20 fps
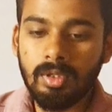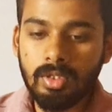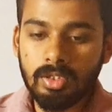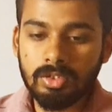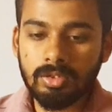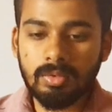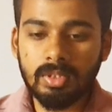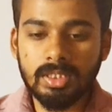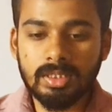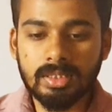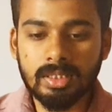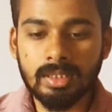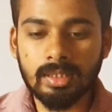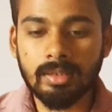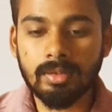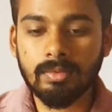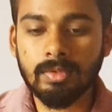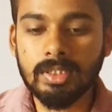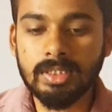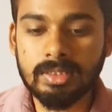So what
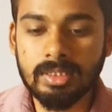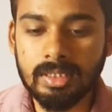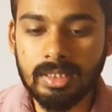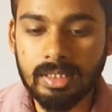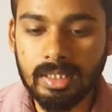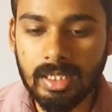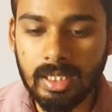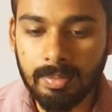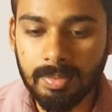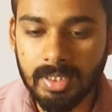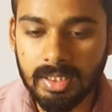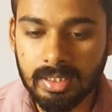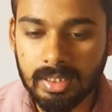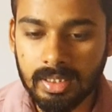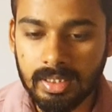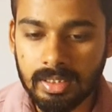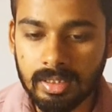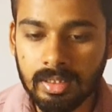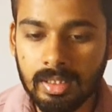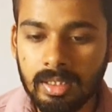is the thing happening
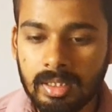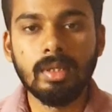here?